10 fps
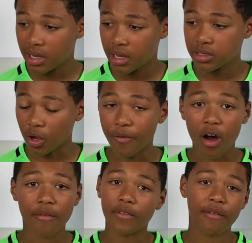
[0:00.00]
so
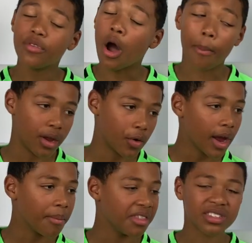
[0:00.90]
far have not been great.
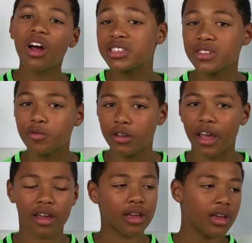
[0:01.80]
I mean, the start of the season was
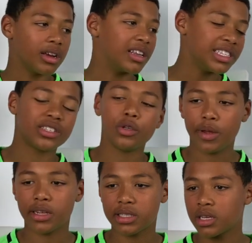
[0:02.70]
okay, and these 2
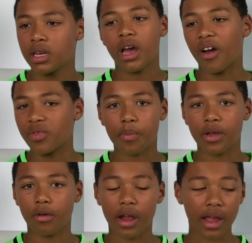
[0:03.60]
weeks have not been
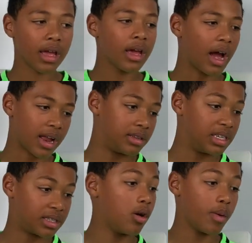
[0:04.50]
great, and
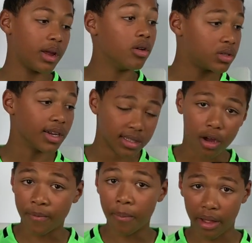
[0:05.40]
it looks like it's going
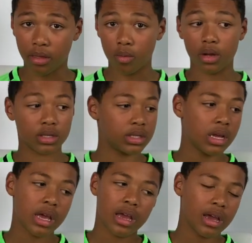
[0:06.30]
from bad to worse.
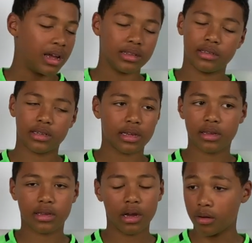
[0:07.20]
And
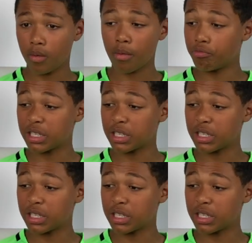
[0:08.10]
I don't know what was